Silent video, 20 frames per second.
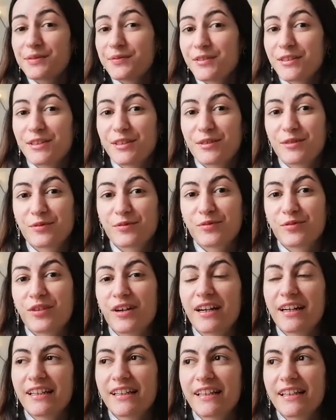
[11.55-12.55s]
video on
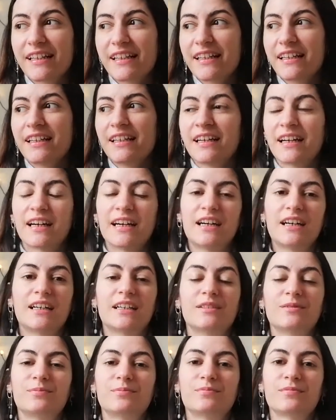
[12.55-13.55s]
Friday.
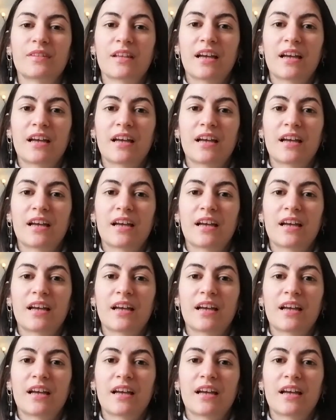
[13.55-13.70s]
I